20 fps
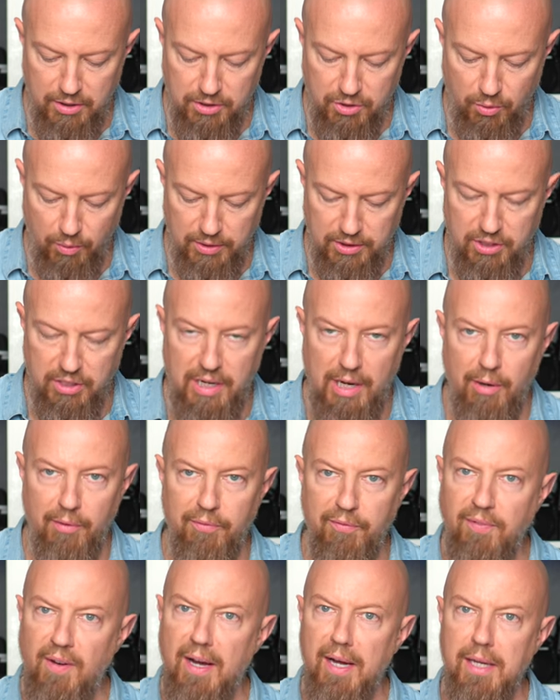is going to now
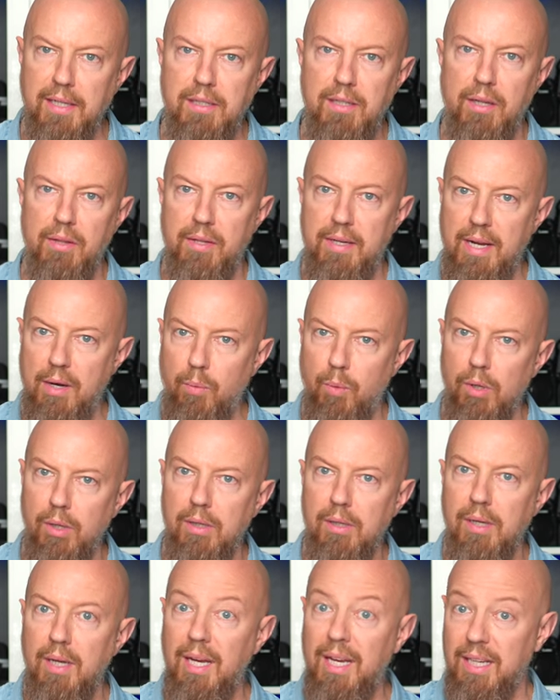find the
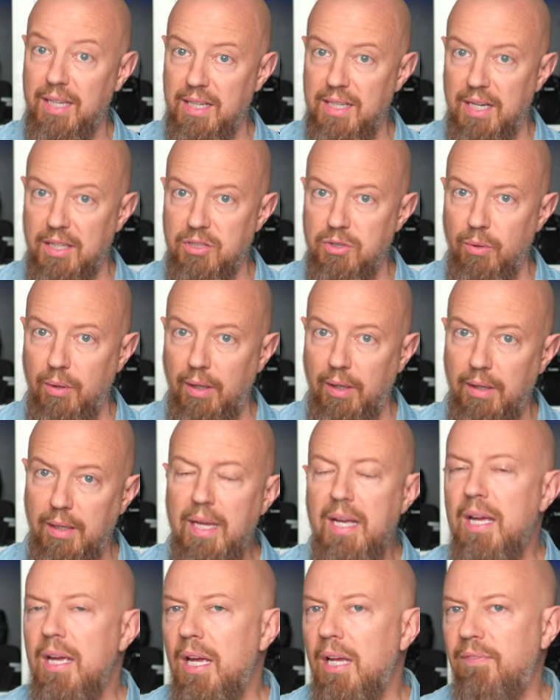network and connect to it.
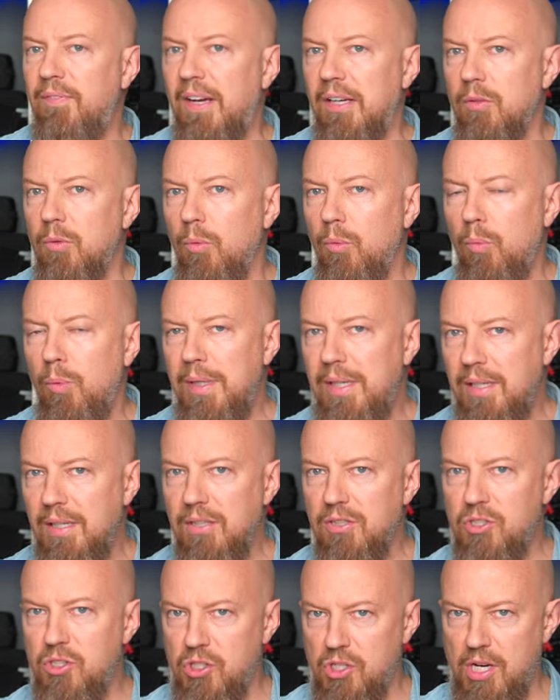In fact, we
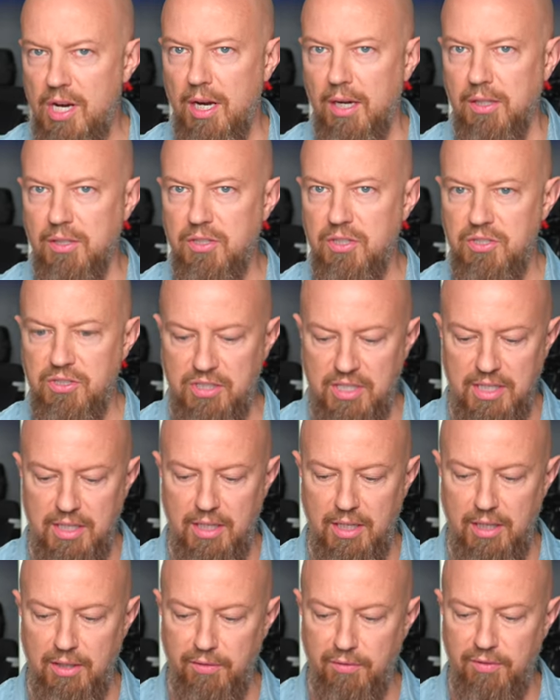can check to see
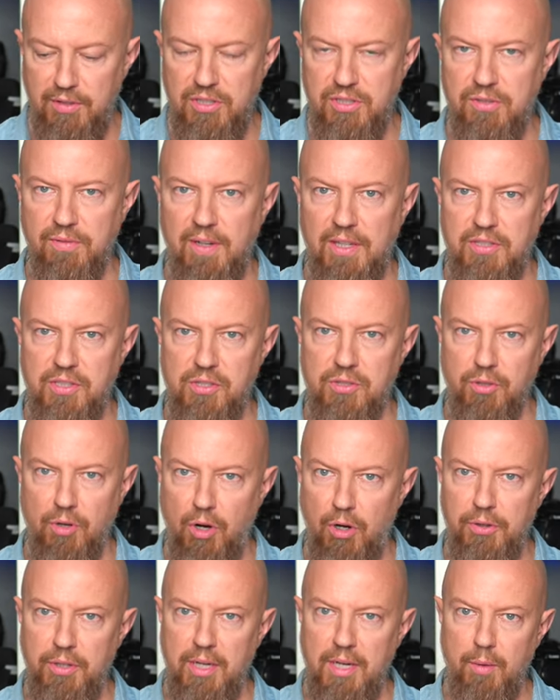if these devices are
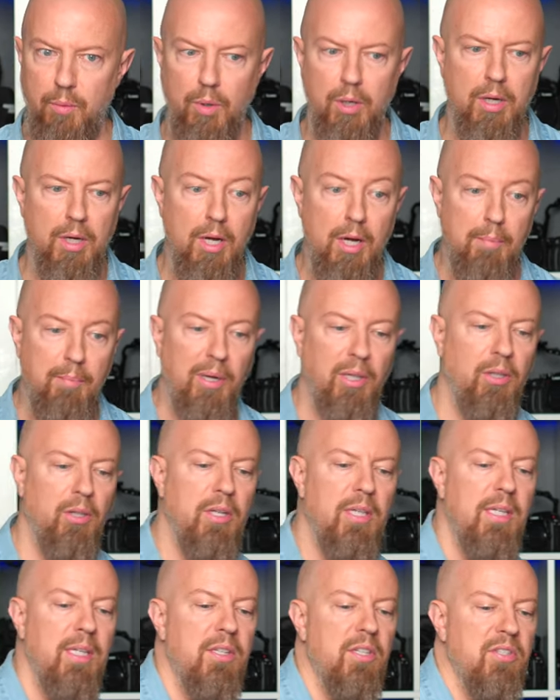on the network by
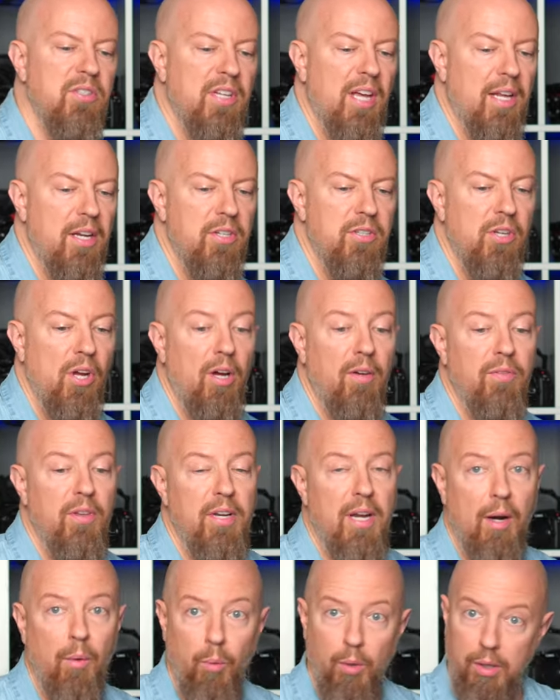looking at the status of the
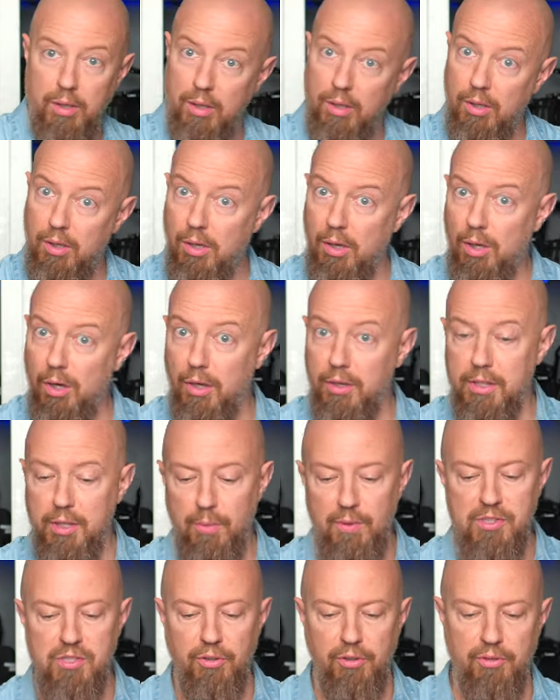network on the
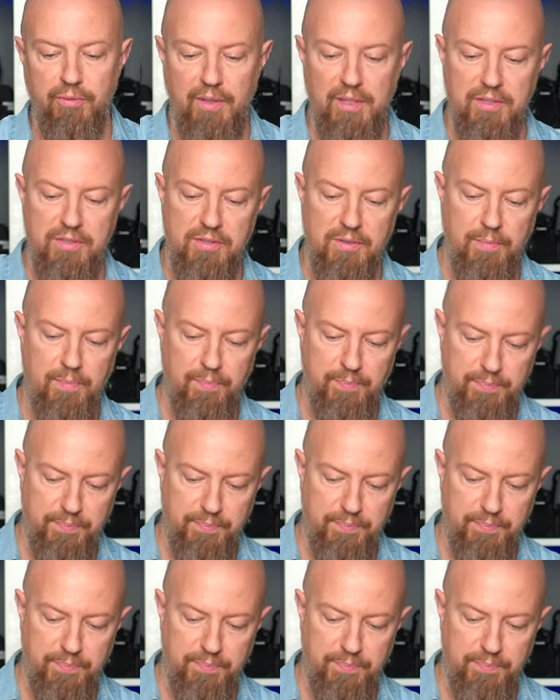original device.